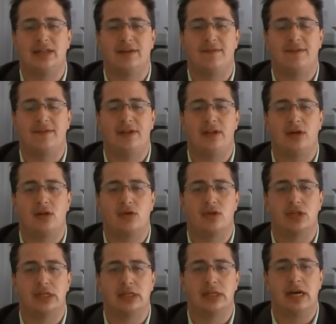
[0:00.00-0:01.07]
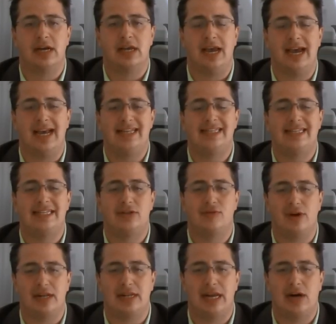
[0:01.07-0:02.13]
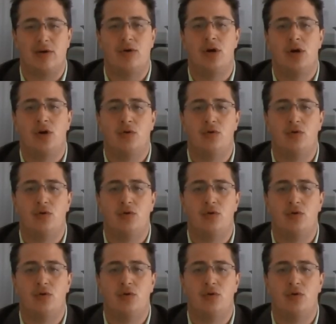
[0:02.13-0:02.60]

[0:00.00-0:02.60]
$15.98 right now,